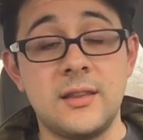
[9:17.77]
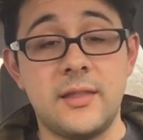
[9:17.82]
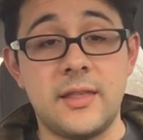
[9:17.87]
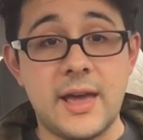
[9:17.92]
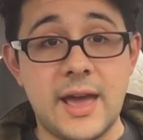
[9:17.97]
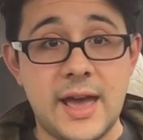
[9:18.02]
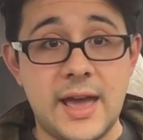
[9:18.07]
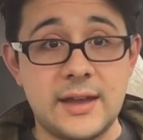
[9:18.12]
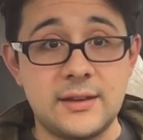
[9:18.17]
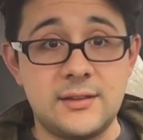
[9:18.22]

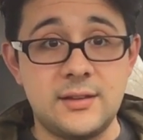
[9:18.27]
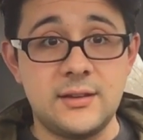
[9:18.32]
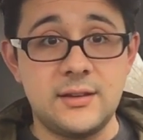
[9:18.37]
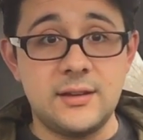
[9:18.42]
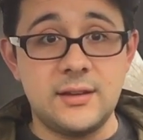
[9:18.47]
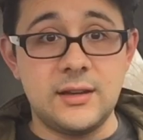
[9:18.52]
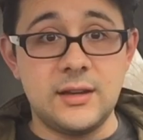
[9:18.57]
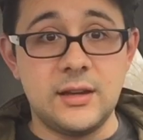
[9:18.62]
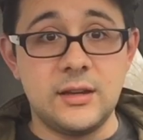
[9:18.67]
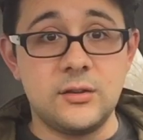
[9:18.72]
That
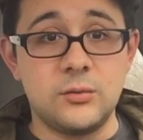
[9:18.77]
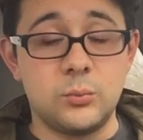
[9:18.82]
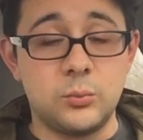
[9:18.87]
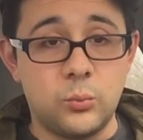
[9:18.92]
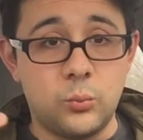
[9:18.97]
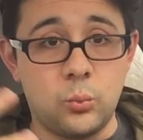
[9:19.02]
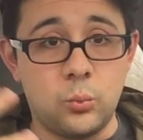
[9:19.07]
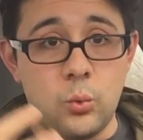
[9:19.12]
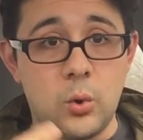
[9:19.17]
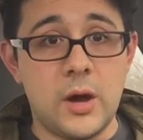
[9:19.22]
is
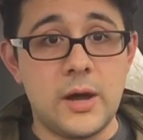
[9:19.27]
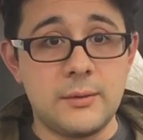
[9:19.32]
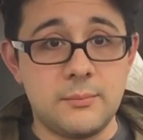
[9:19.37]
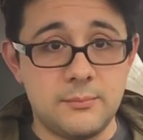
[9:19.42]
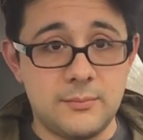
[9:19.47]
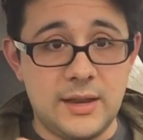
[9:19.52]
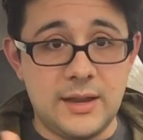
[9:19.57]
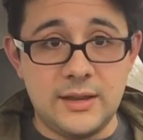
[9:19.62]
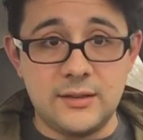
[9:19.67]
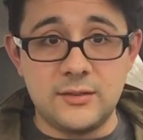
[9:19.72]
what
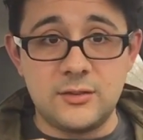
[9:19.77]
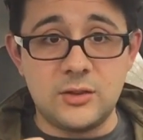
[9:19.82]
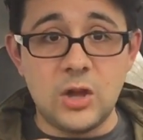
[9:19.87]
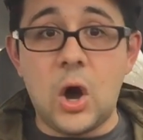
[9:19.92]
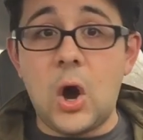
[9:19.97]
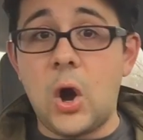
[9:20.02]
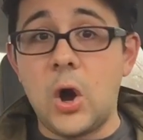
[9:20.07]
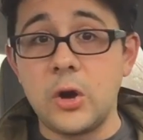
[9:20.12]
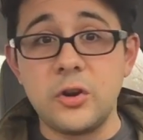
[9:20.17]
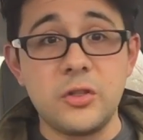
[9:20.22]
is the
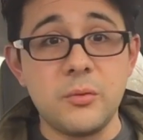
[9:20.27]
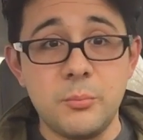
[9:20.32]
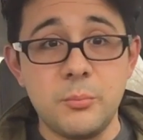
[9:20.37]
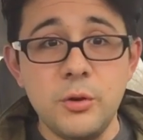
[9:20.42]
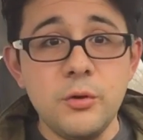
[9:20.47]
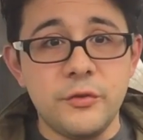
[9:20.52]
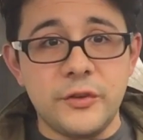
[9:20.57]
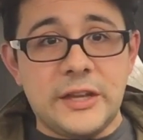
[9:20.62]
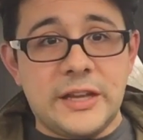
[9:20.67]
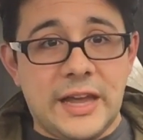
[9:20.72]
heart of the
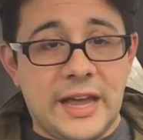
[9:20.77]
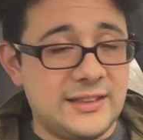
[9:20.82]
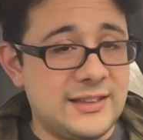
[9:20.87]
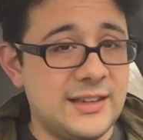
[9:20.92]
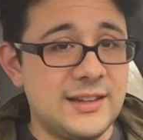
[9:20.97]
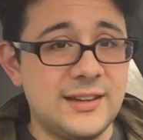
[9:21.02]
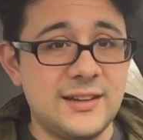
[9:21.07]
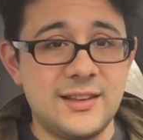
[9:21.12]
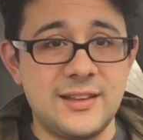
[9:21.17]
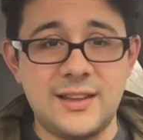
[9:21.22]
movie. At
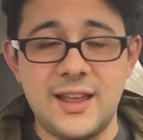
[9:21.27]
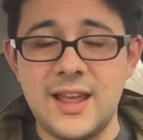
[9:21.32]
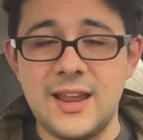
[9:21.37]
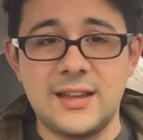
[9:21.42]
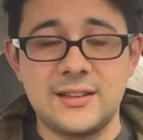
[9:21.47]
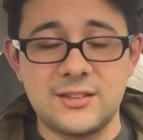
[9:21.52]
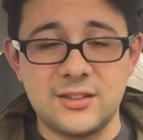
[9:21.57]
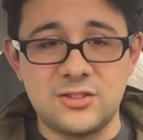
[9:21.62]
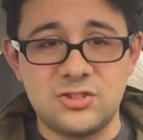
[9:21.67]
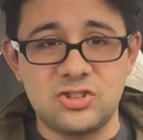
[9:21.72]
the end of the
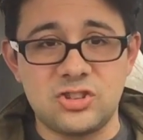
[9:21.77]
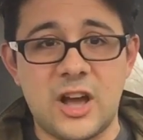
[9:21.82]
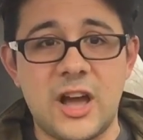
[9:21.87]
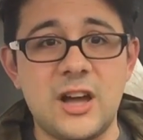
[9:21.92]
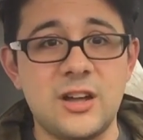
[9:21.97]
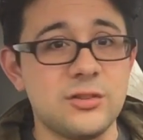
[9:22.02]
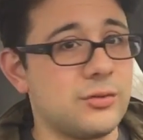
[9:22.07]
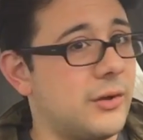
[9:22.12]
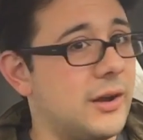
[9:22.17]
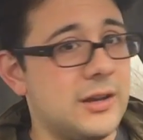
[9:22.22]
day, it's a
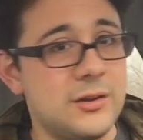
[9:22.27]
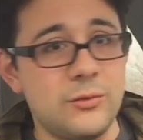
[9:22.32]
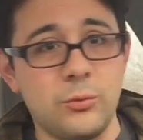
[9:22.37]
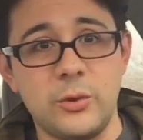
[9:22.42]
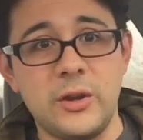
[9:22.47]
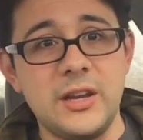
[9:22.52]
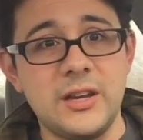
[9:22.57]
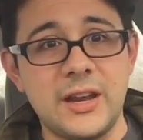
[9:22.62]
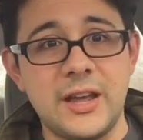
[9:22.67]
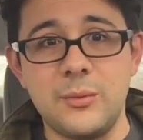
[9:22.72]
child trying to
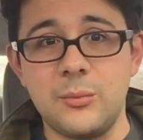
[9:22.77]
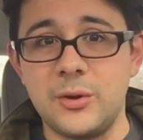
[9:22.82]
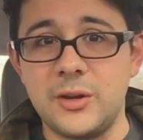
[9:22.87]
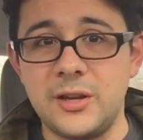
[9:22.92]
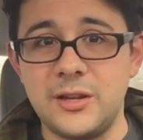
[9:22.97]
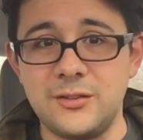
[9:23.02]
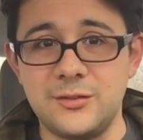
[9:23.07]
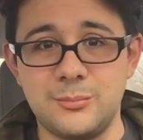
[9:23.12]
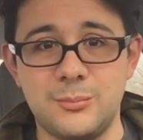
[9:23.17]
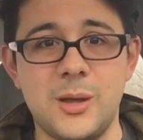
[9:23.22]
reunite
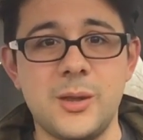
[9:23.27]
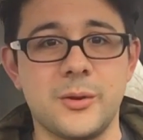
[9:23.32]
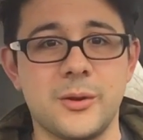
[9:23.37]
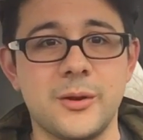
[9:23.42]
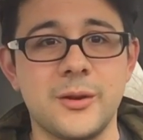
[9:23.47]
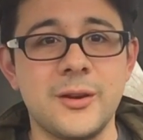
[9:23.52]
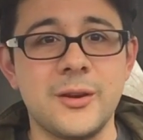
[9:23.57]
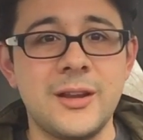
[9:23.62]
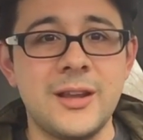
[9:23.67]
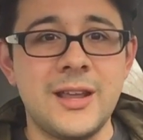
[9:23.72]
with his
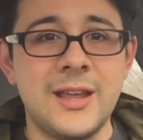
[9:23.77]
mother.